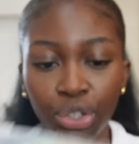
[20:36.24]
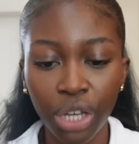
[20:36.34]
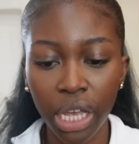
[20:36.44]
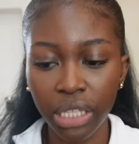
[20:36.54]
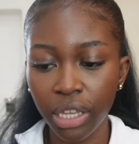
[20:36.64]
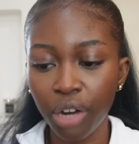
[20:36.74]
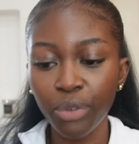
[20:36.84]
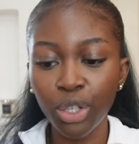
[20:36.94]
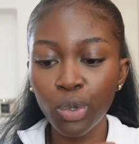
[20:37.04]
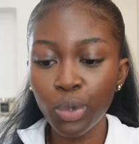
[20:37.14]
you guys, they are
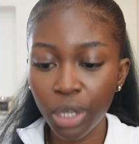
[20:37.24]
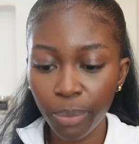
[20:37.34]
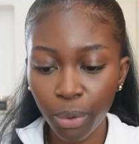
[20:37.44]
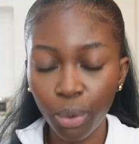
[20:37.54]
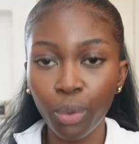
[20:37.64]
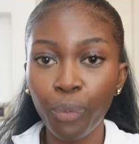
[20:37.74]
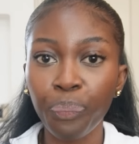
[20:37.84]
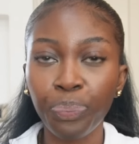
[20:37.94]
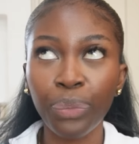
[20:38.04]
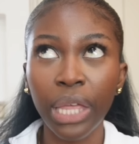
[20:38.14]
reusable
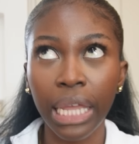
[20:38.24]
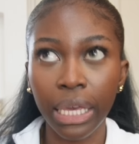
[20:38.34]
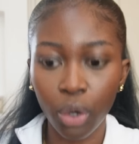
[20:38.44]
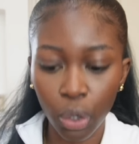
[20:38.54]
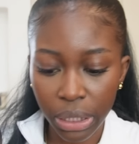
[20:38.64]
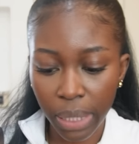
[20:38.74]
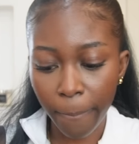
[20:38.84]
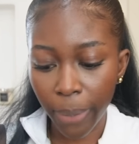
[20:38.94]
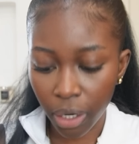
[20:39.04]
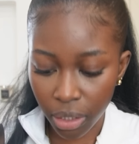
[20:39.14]
like cotton
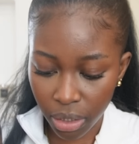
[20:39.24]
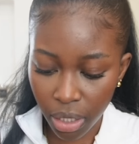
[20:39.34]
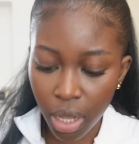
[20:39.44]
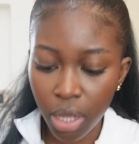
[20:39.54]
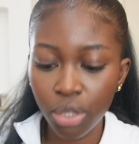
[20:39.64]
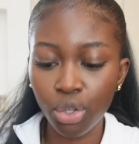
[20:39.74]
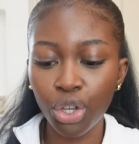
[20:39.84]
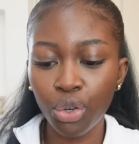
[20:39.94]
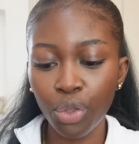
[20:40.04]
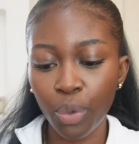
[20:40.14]
buds. So
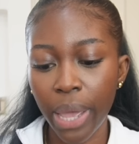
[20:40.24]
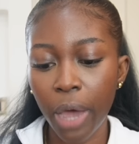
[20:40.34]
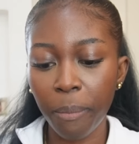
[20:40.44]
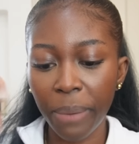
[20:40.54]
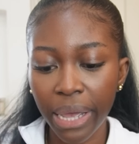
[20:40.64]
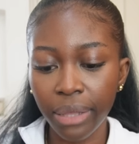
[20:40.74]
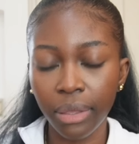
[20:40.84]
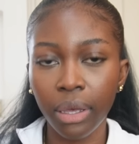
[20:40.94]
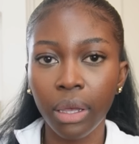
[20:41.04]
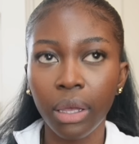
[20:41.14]
you know the way I'd buy
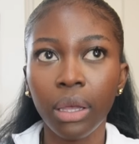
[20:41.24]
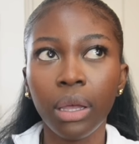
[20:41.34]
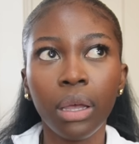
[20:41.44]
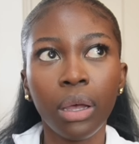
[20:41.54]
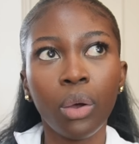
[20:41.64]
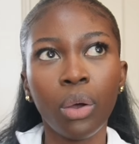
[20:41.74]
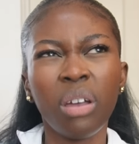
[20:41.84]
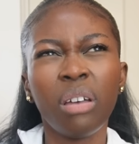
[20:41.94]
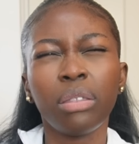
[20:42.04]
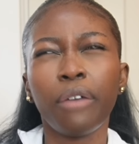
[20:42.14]
the
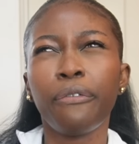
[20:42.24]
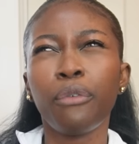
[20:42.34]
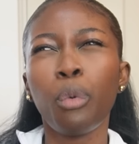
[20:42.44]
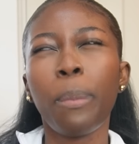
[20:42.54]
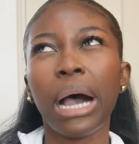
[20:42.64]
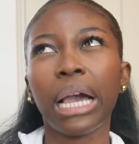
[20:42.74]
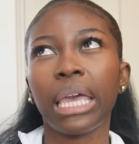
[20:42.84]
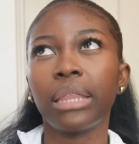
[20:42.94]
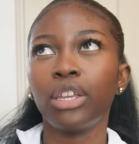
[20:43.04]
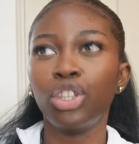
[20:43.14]
the full pack
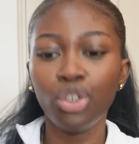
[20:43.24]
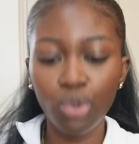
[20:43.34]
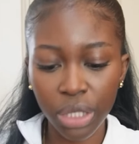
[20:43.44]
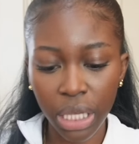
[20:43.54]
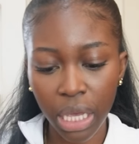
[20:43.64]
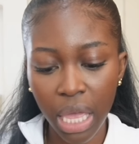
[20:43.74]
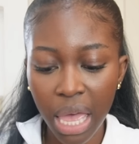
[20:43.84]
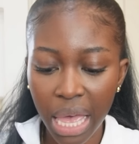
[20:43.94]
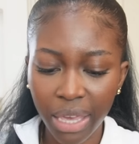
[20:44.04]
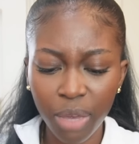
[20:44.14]
and then use it.
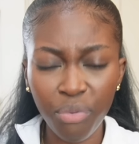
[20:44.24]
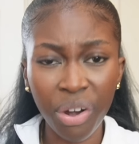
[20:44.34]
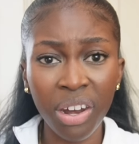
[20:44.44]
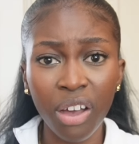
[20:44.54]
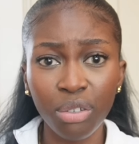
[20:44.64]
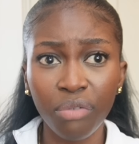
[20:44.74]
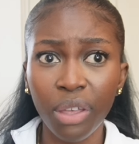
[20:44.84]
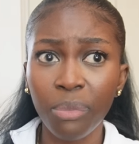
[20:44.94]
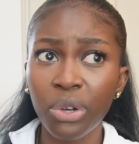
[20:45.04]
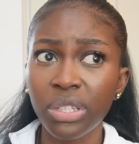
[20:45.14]
I keep running out of
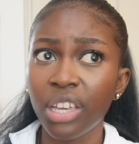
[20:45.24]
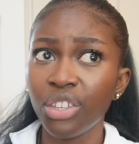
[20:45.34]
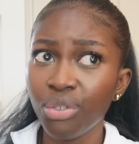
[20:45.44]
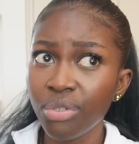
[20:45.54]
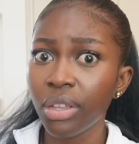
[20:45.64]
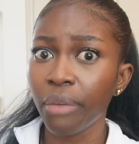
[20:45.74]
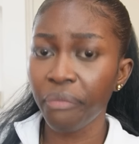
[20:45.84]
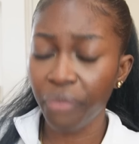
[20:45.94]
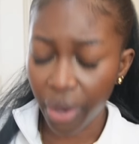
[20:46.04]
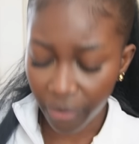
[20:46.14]
them because I use them
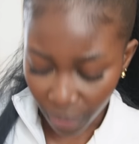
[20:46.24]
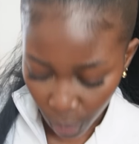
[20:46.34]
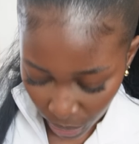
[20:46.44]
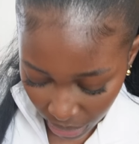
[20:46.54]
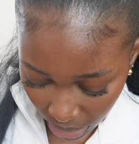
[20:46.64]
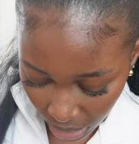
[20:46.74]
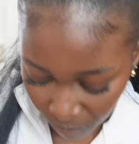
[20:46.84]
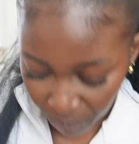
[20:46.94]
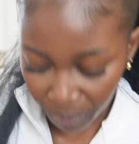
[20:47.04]
very frequently.